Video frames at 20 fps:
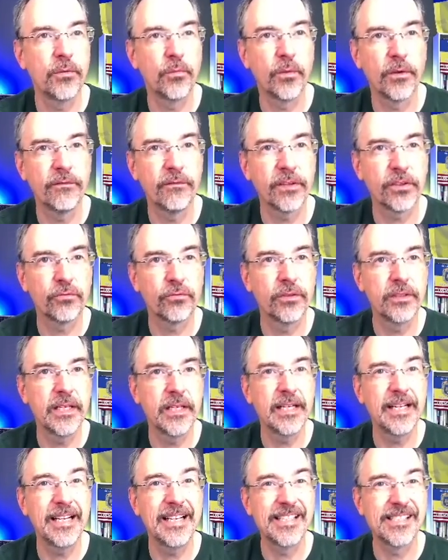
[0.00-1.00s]
with Victory
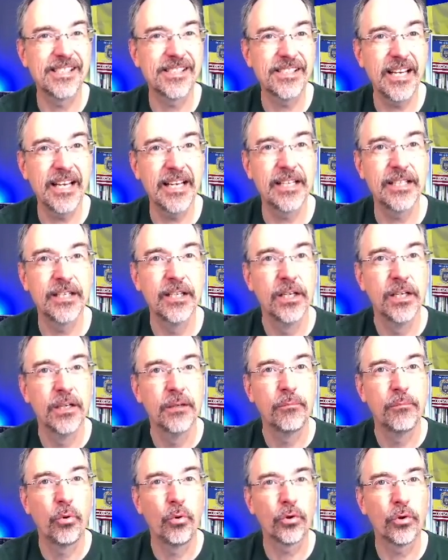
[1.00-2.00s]
Day, instead,
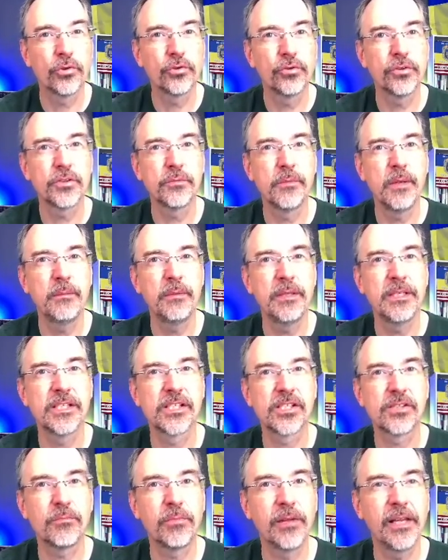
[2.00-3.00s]
portraits may be
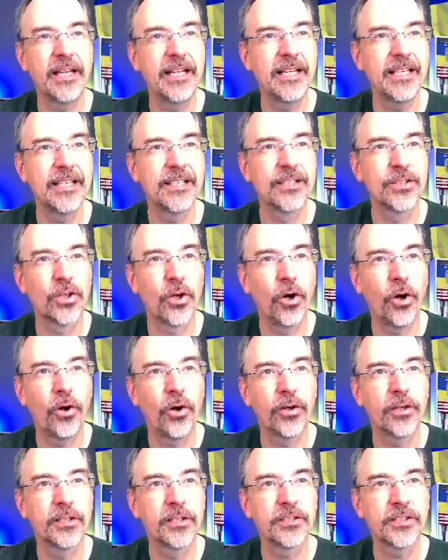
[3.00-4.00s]
displayed in
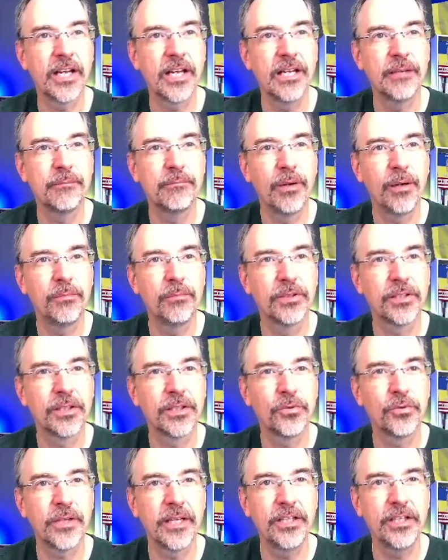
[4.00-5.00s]
cars and public
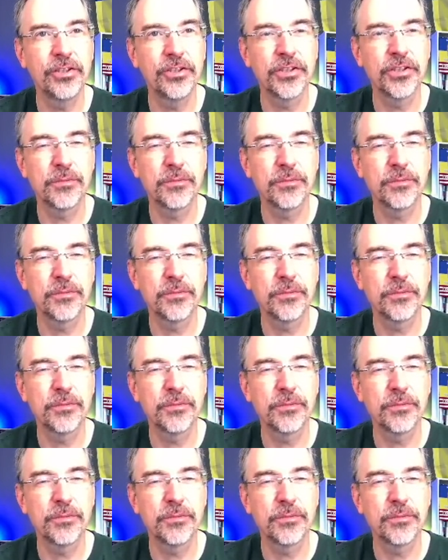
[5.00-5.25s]
locations